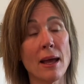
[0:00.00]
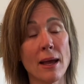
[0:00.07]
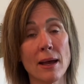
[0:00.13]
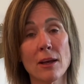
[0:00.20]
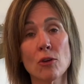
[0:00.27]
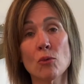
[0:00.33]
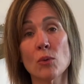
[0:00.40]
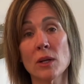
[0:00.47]

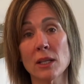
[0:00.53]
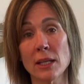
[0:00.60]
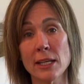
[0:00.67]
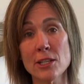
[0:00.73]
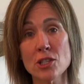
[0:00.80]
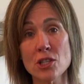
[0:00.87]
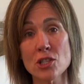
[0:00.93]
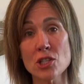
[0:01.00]
and
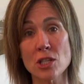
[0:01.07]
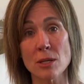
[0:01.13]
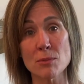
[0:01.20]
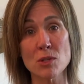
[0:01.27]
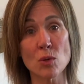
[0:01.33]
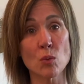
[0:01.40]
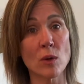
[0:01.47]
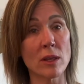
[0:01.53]

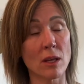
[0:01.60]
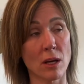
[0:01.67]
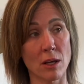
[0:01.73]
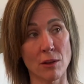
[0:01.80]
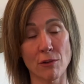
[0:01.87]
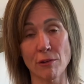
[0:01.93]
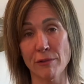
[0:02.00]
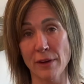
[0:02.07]
relationships with
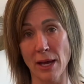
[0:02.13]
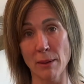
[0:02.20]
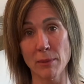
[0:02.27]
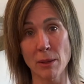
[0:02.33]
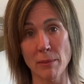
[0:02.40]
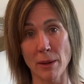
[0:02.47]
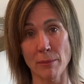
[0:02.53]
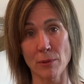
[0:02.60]
other
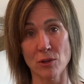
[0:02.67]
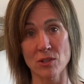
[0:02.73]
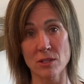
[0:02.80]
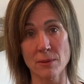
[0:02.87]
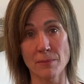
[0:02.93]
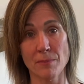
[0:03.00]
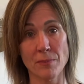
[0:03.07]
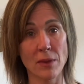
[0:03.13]
family
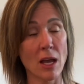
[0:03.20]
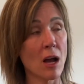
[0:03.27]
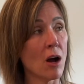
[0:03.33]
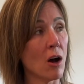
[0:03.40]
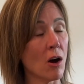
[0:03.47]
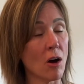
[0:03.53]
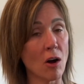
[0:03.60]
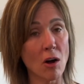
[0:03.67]
members.
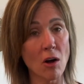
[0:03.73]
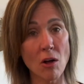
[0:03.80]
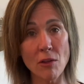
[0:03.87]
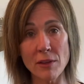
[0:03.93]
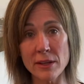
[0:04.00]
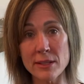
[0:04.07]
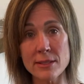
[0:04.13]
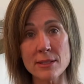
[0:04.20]
All
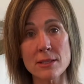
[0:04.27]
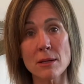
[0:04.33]
this to